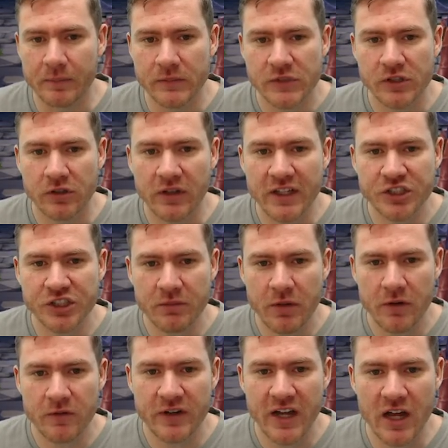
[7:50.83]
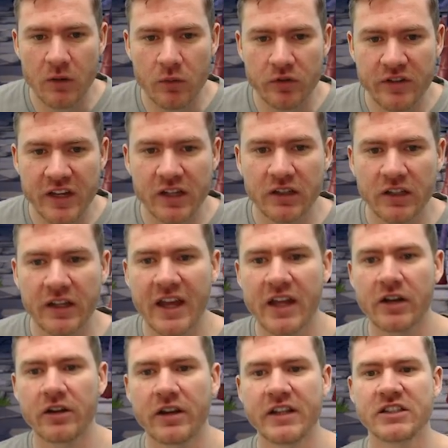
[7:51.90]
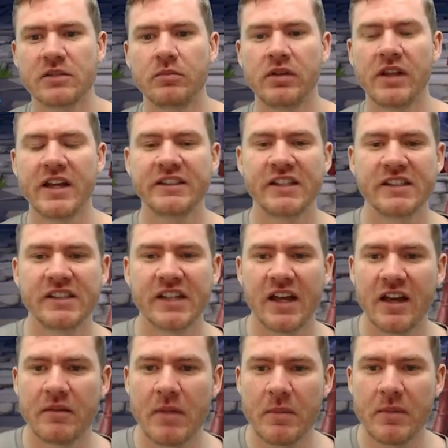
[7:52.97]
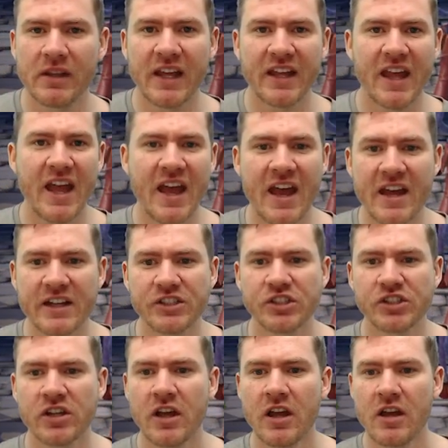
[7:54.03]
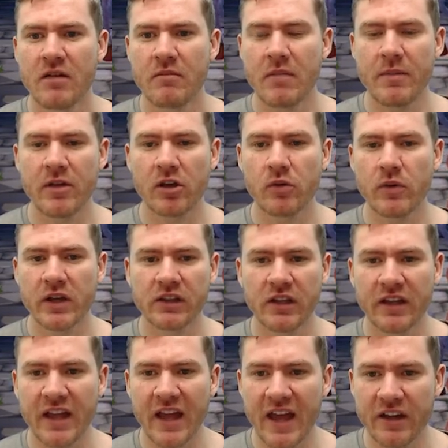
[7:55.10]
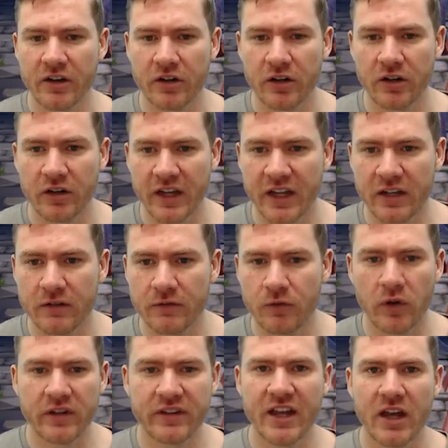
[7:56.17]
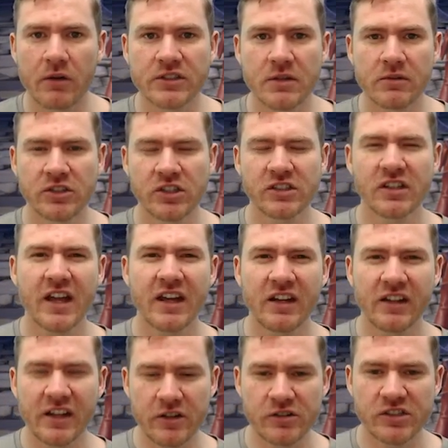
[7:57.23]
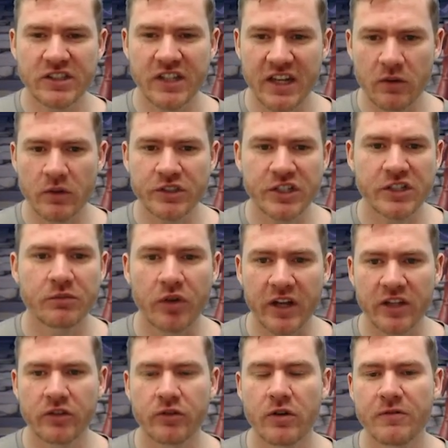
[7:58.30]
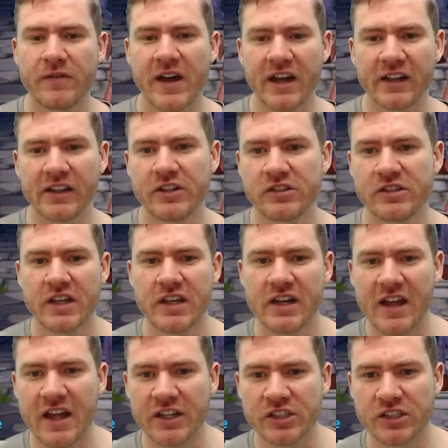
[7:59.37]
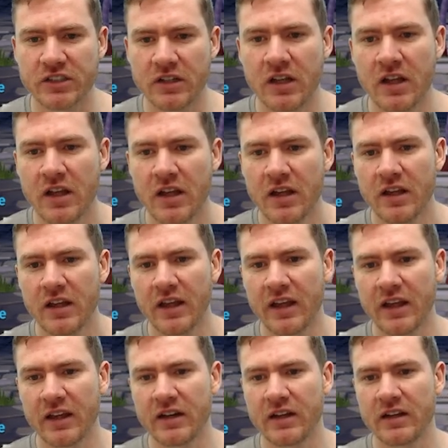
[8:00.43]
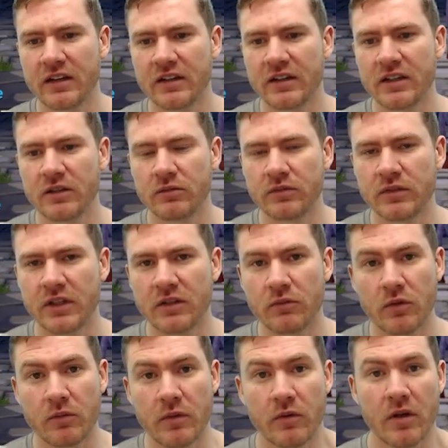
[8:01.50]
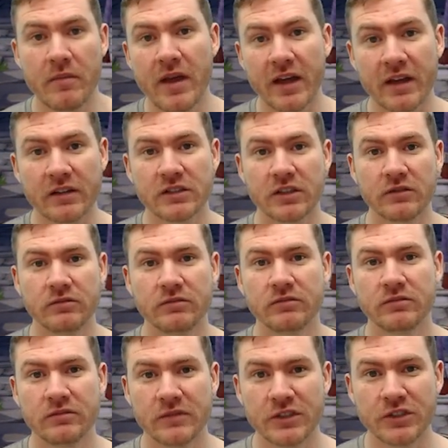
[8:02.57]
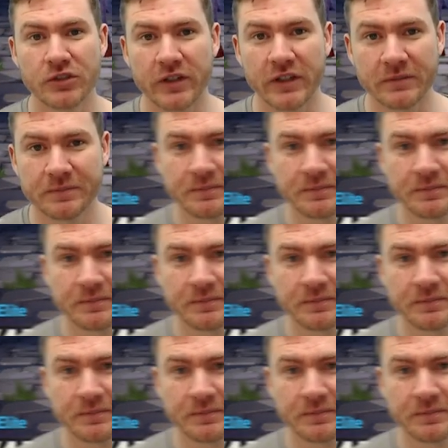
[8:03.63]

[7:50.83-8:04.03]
So let's jump over now. We'll take a look at her in some places, maybe like Ash, maybe a quick look at her in Void Tower, something just to kind of let you see what she's bringing to a fight, let you it in action, and then we'll be right back. So enjoy.